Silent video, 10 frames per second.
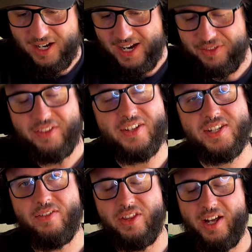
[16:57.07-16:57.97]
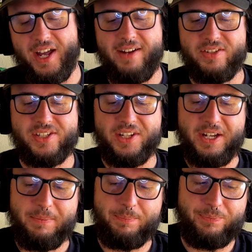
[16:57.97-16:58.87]
I think that's everything I have to
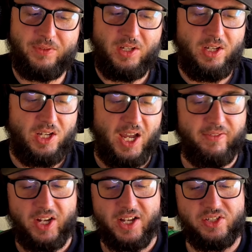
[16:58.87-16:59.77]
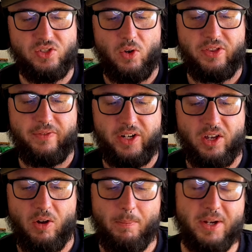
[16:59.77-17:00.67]
say. If you guys enjoyed the
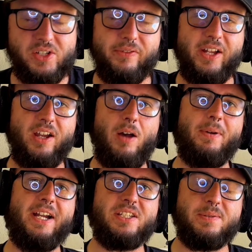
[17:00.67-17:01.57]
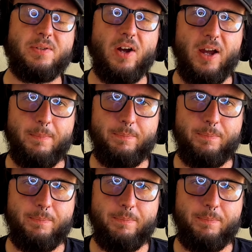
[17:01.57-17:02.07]
video, make sure to like, comment, and subscribe.